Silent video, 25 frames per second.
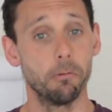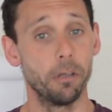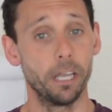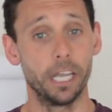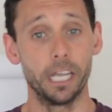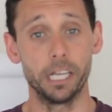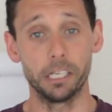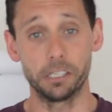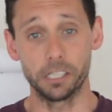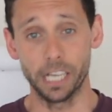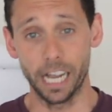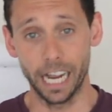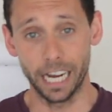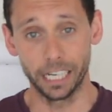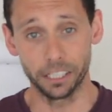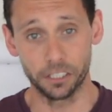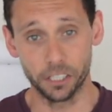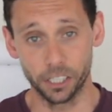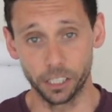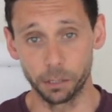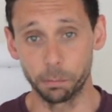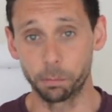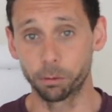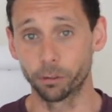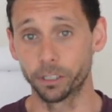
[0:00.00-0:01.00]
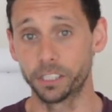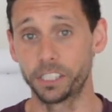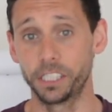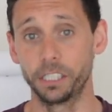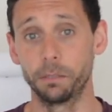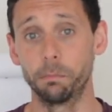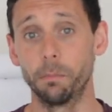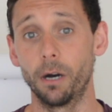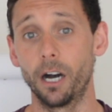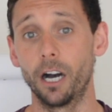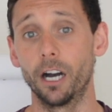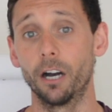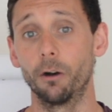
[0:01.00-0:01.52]
it's actually pretty
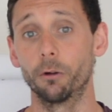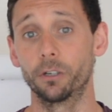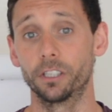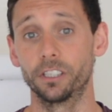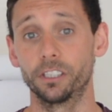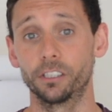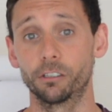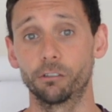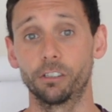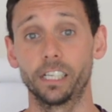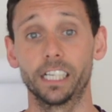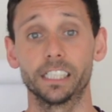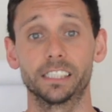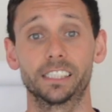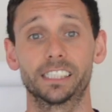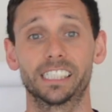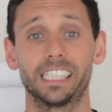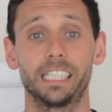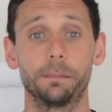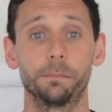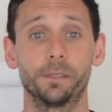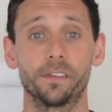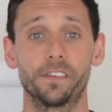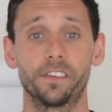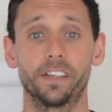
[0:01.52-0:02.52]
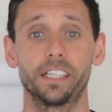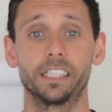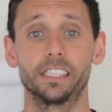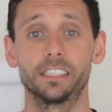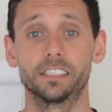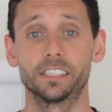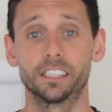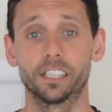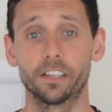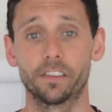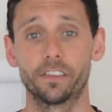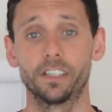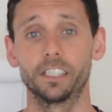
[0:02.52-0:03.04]
mild in the grand scheme of things,
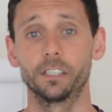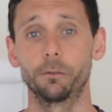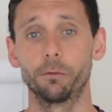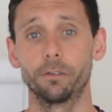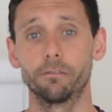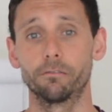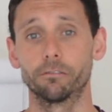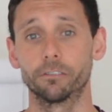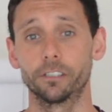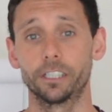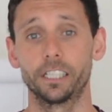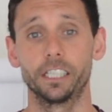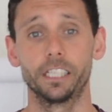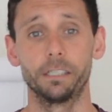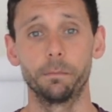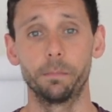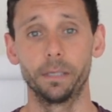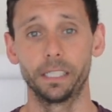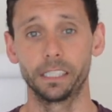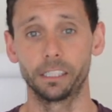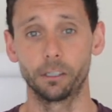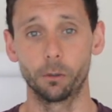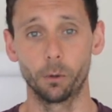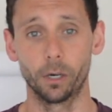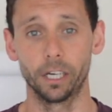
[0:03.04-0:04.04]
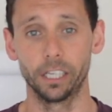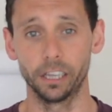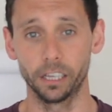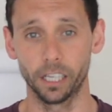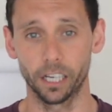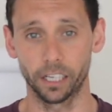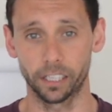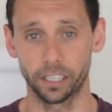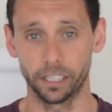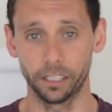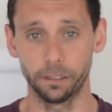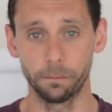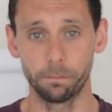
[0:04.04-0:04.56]
and I think we've really been quite
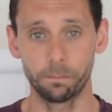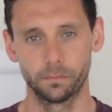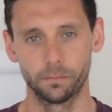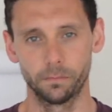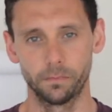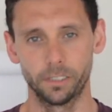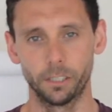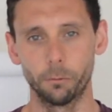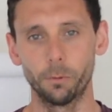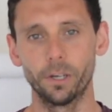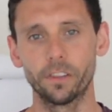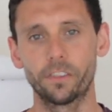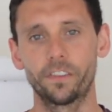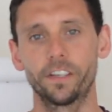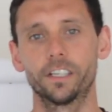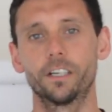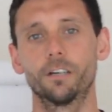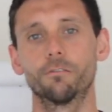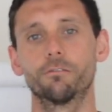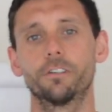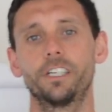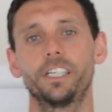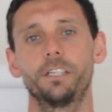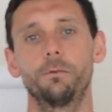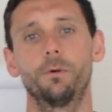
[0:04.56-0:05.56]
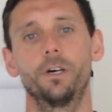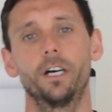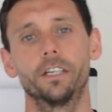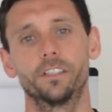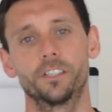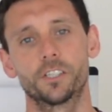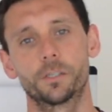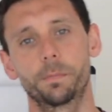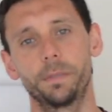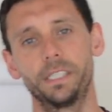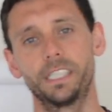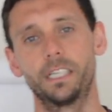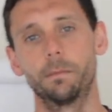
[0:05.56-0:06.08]
lucky. Now, one thing I really wanted to
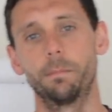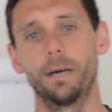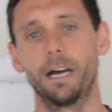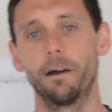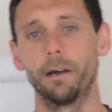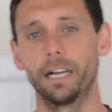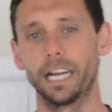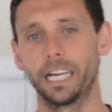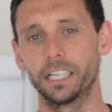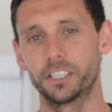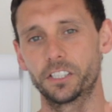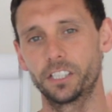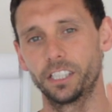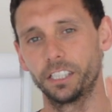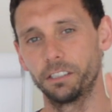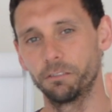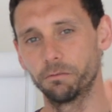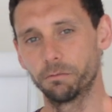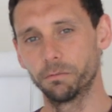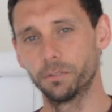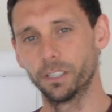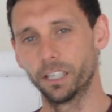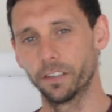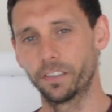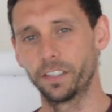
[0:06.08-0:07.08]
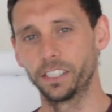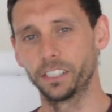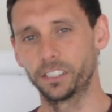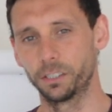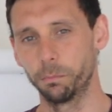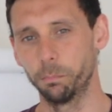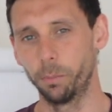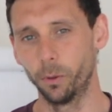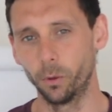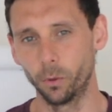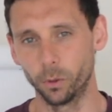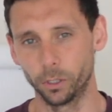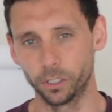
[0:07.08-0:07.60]
speak about, and actually I think it's
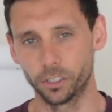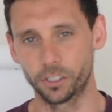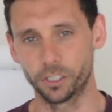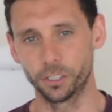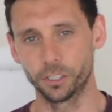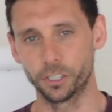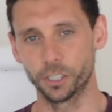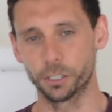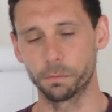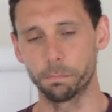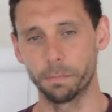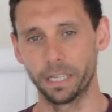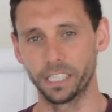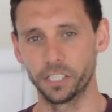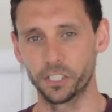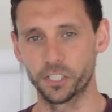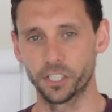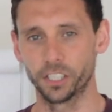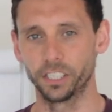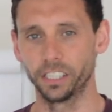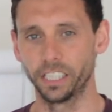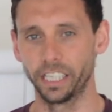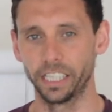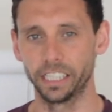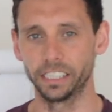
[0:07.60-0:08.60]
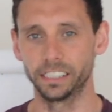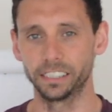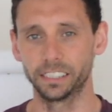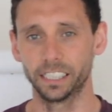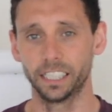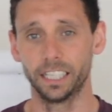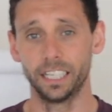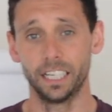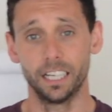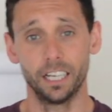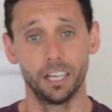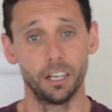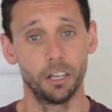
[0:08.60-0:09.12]
important to just mention, is
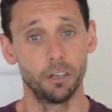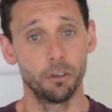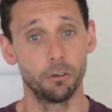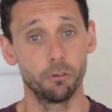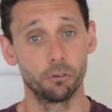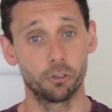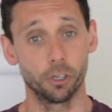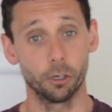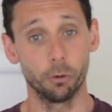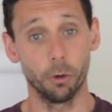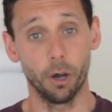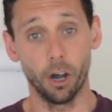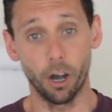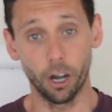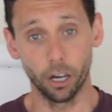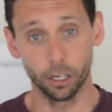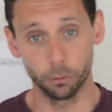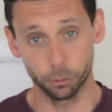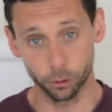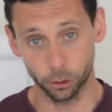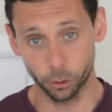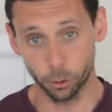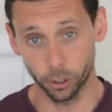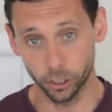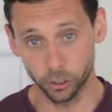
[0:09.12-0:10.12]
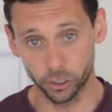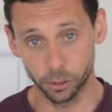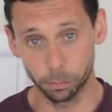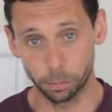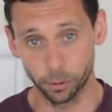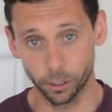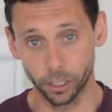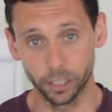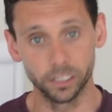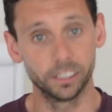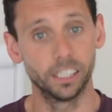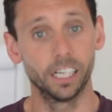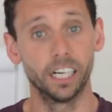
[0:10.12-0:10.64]
so I was quite
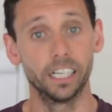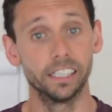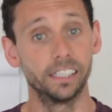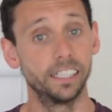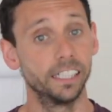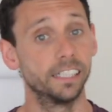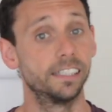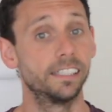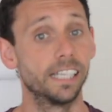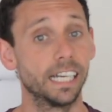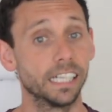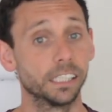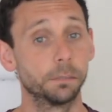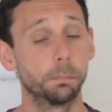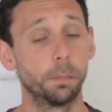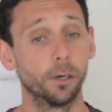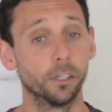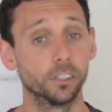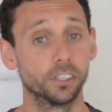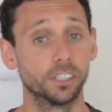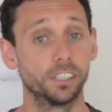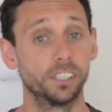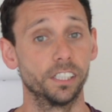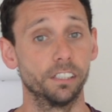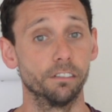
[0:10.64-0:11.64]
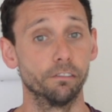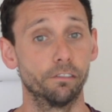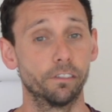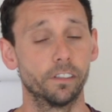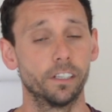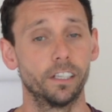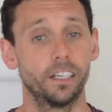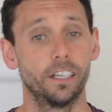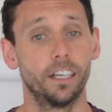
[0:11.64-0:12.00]
surprised that I did test positive.